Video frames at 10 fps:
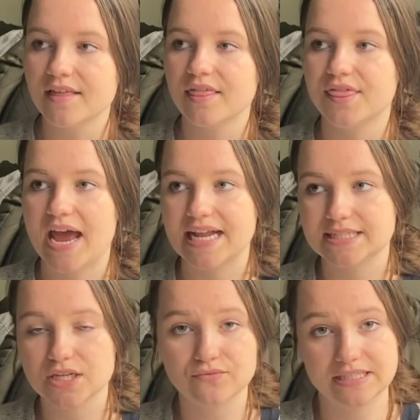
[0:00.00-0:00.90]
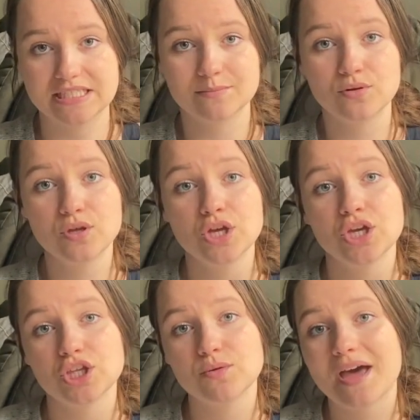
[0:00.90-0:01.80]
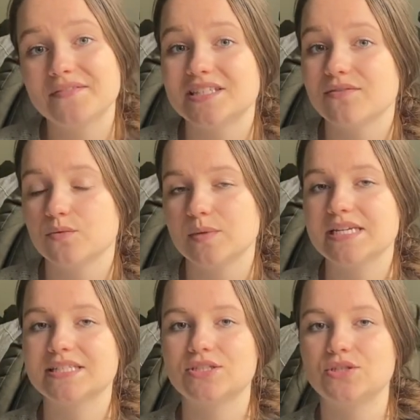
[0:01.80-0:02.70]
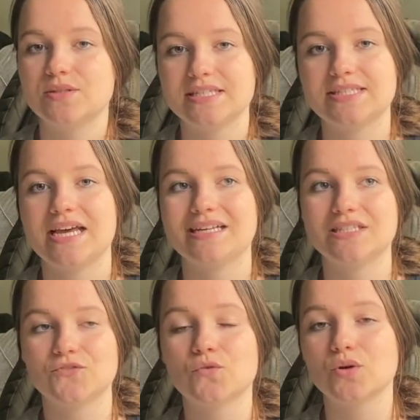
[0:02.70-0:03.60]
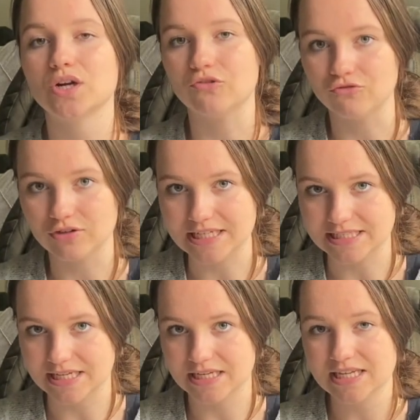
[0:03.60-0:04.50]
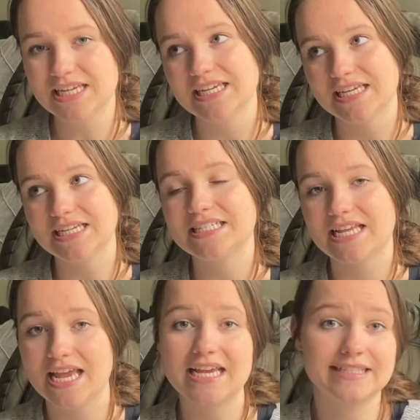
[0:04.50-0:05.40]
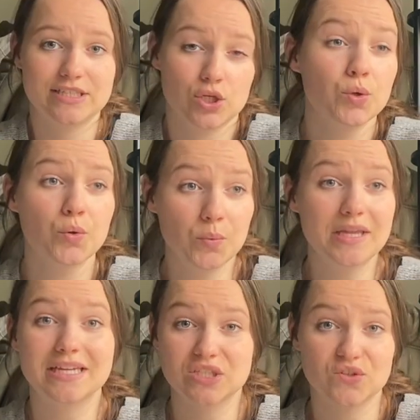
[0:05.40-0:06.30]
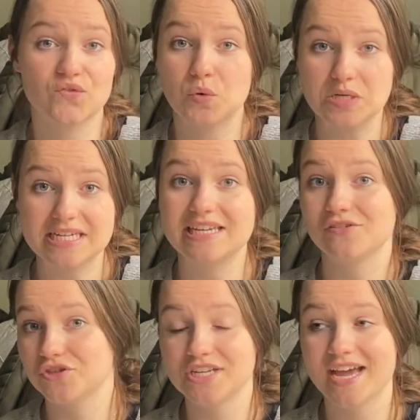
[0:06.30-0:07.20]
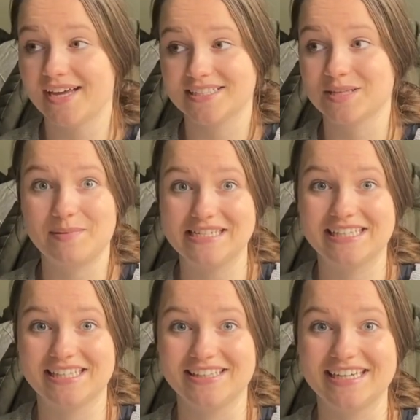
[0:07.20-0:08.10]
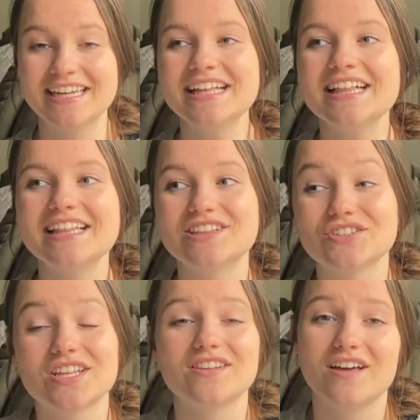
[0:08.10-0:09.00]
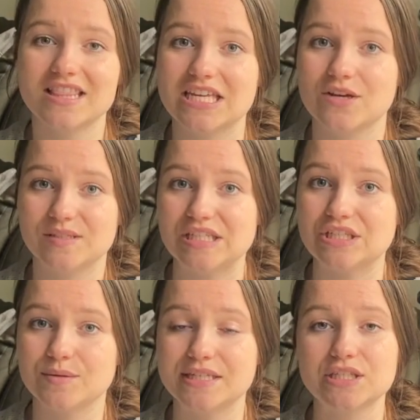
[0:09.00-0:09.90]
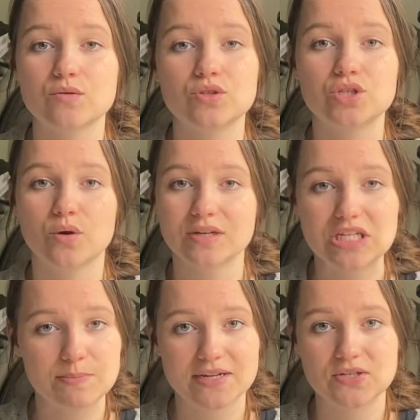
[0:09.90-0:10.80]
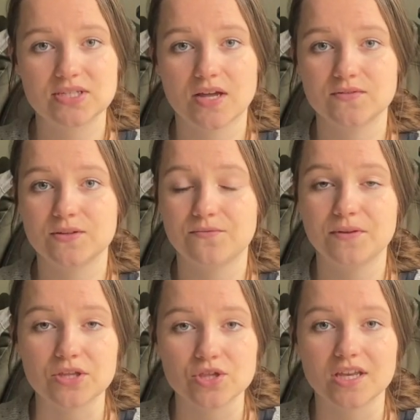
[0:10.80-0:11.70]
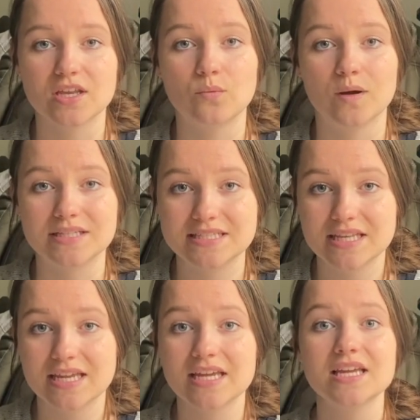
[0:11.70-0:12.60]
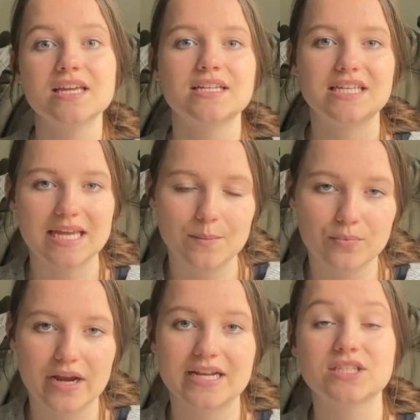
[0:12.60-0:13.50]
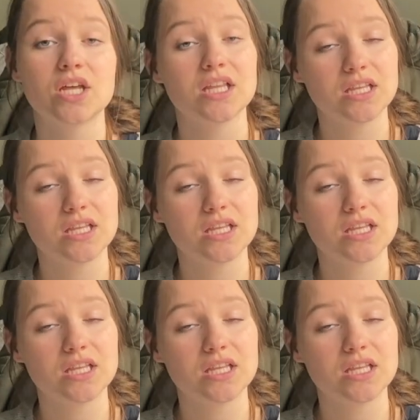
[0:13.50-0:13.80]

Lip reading: That's unreasonable. You have 7 weeks to do this test for a reason. It takes 2 weeks for each task, basically. There's a lot that goes into it. So don't expect yourself to finish it in one sitting. Take breaks.